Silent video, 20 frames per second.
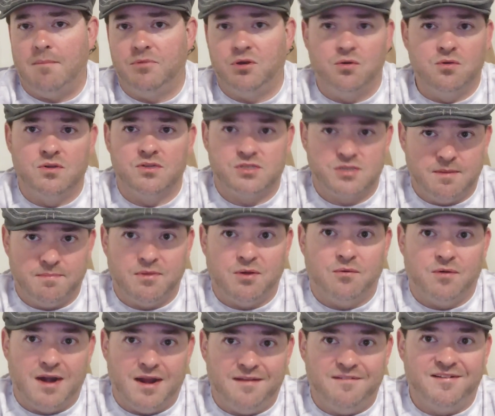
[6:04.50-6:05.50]
I'm doing
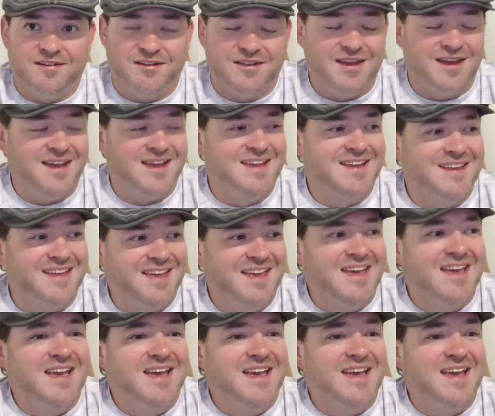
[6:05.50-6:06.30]
something right, okay?